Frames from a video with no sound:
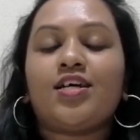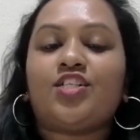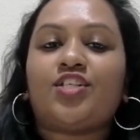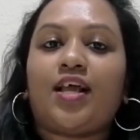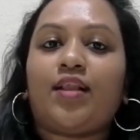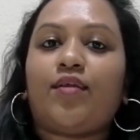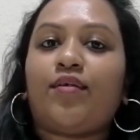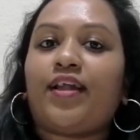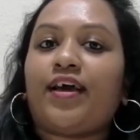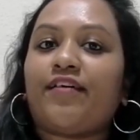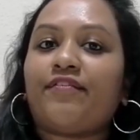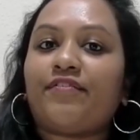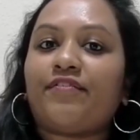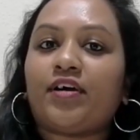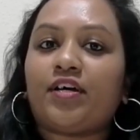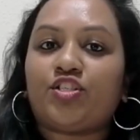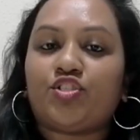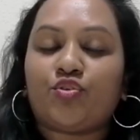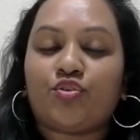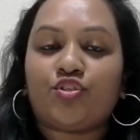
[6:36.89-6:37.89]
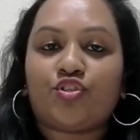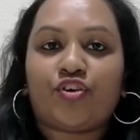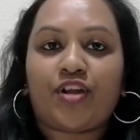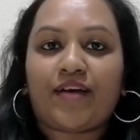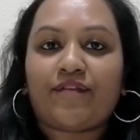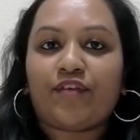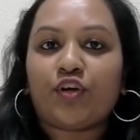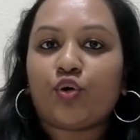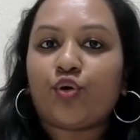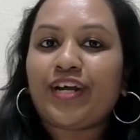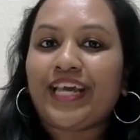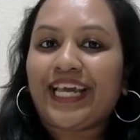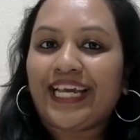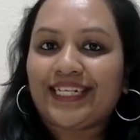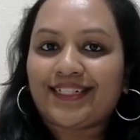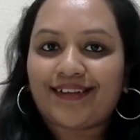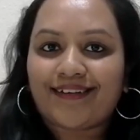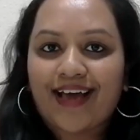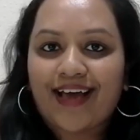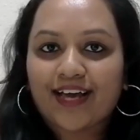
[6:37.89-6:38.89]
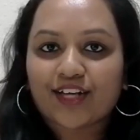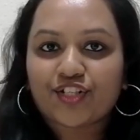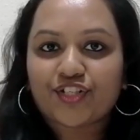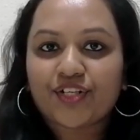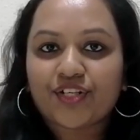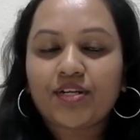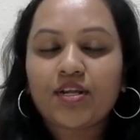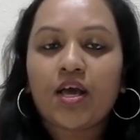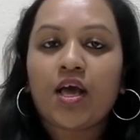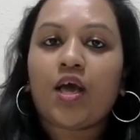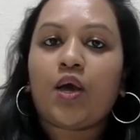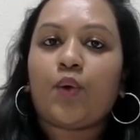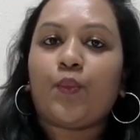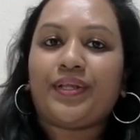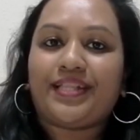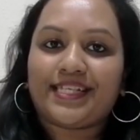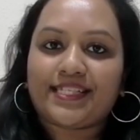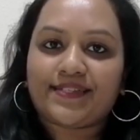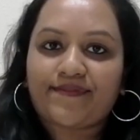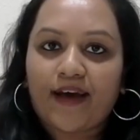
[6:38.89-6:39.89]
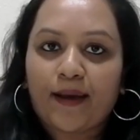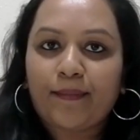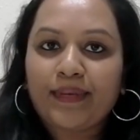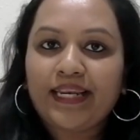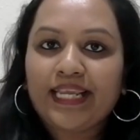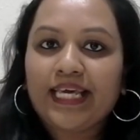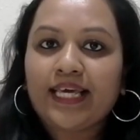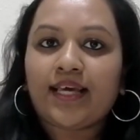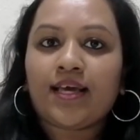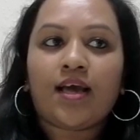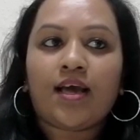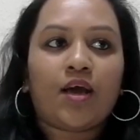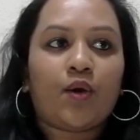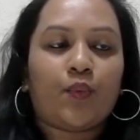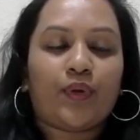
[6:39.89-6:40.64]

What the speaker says: Child should have a good interaction with his family,